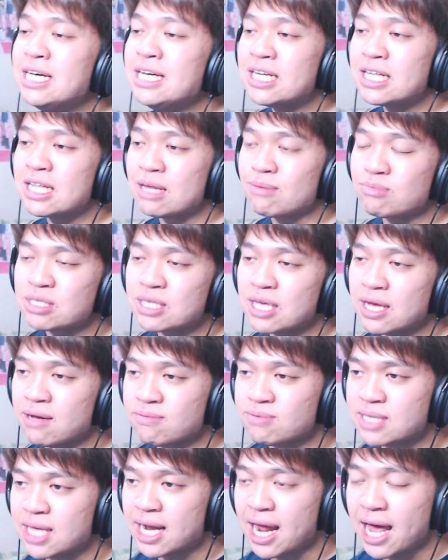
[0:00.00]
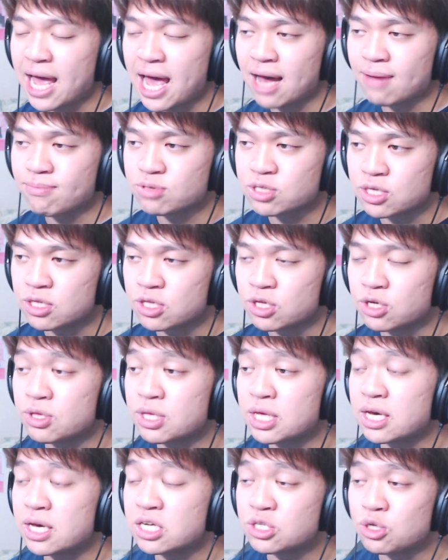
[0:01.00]
to themselves that I
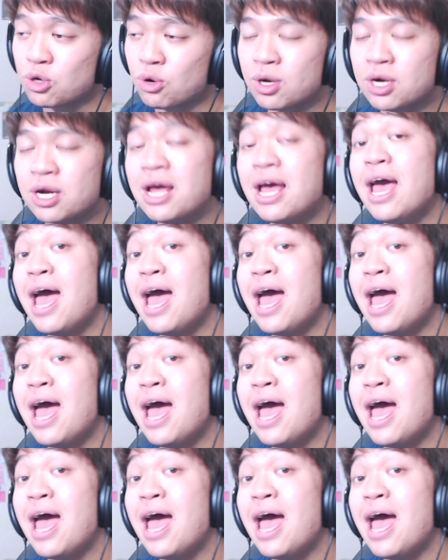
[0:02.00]
absolutely adored.